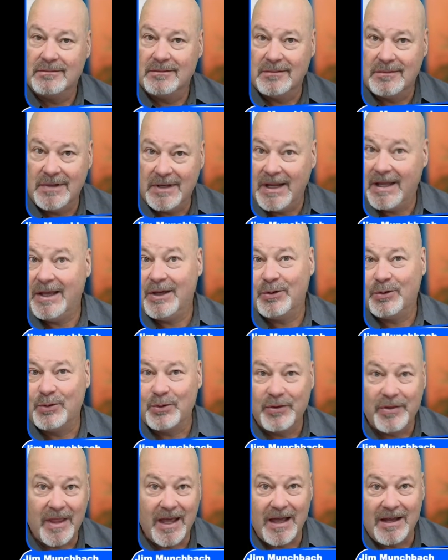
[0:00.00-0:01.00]

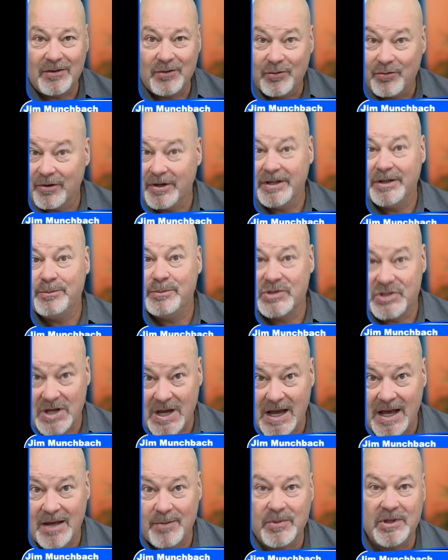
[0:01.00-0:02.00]
nailed that dream
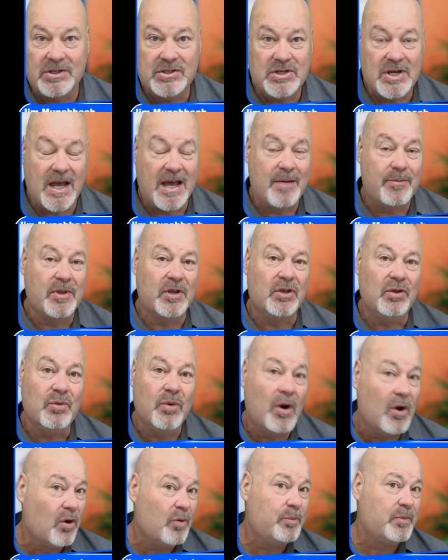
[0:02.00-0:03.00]
job, the job that you
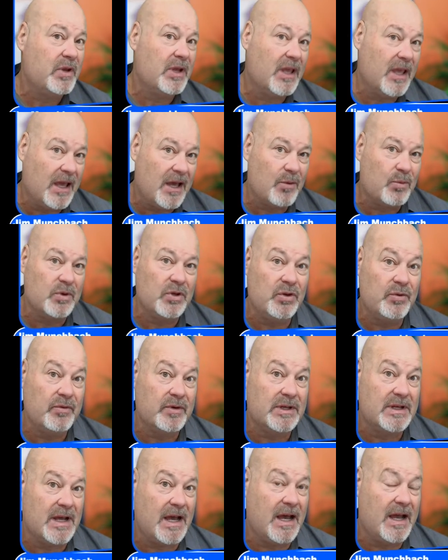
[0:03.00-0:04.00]
hope to get when you
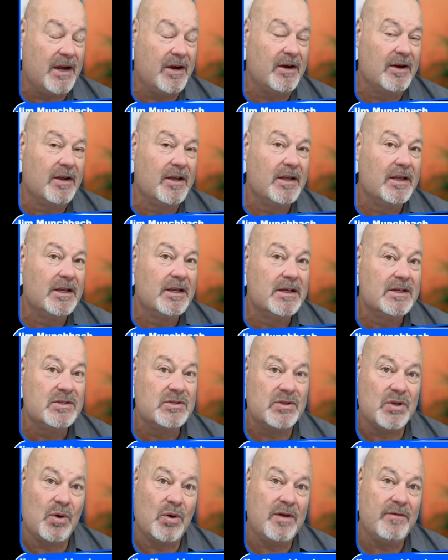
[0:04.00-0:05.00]
retire.
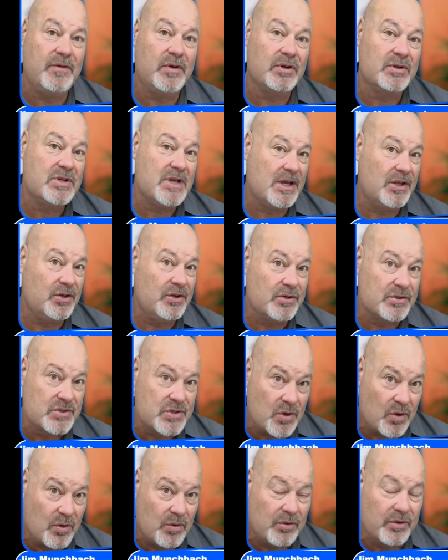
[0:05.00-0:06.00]
So if you're 10 years
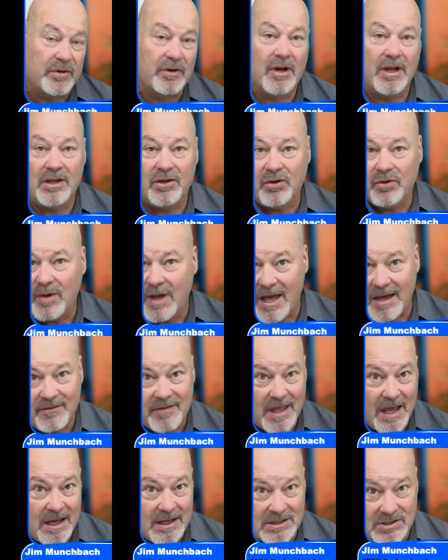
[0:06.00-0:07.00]
older and you have
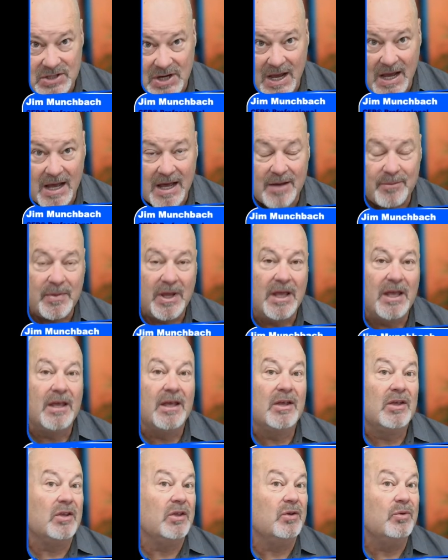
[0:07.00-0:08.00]
that job,
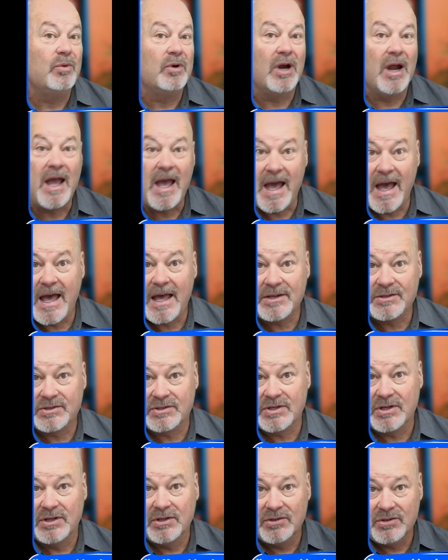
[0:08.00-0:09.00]
you were
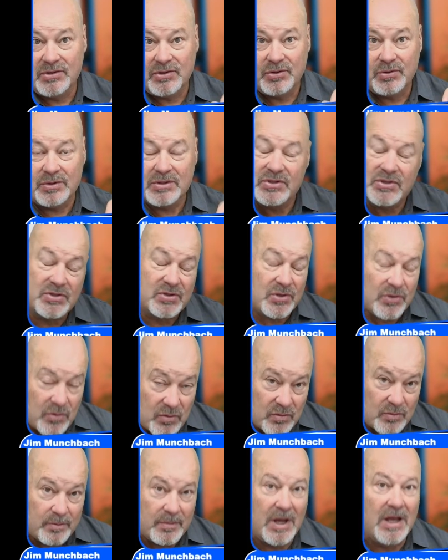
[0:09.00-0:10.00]
asked to
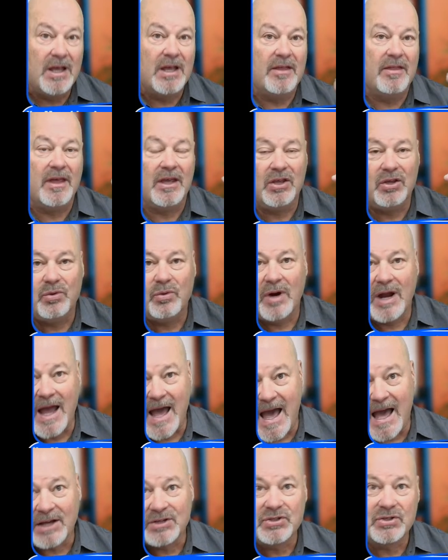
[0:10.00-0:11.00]
assume that you were
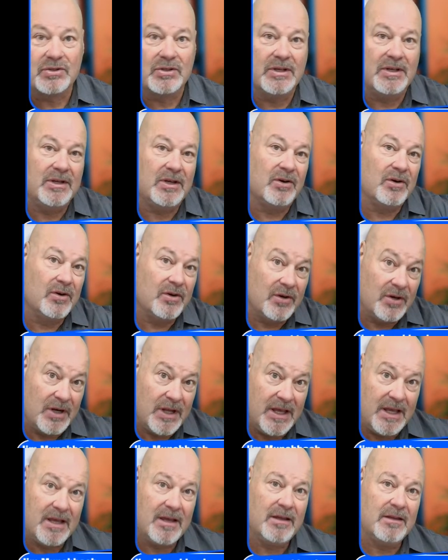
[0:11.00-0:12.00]
actually
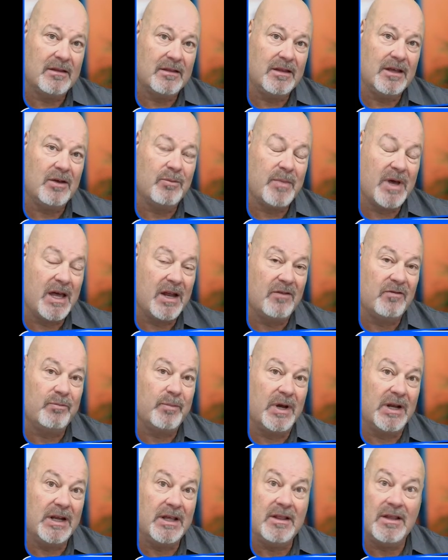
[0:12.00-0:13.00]
earning the amount of
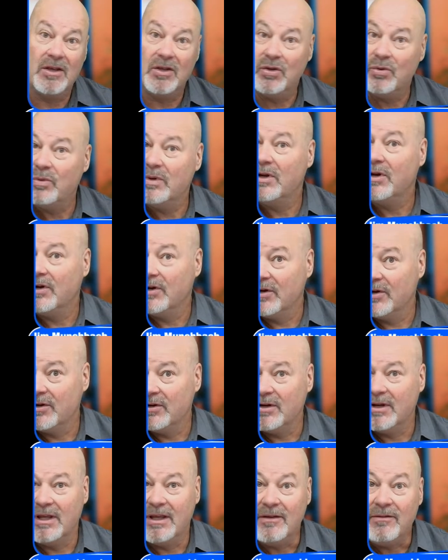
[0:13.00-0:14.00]
money that you would
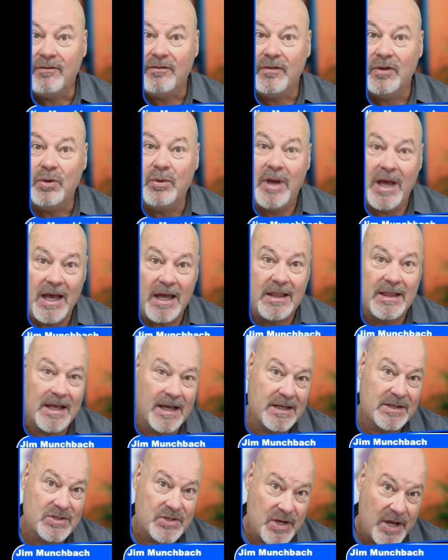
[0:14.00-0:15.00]
earn if you had
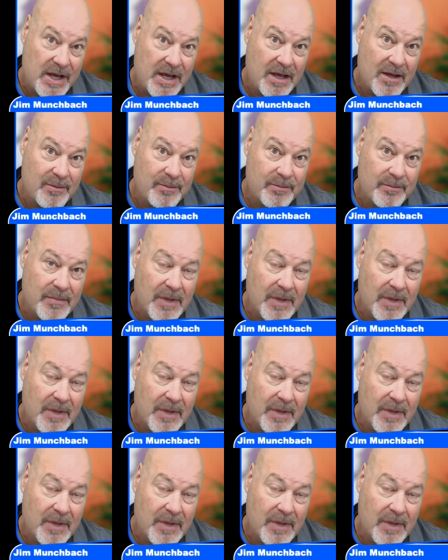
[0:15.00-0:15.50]
that job.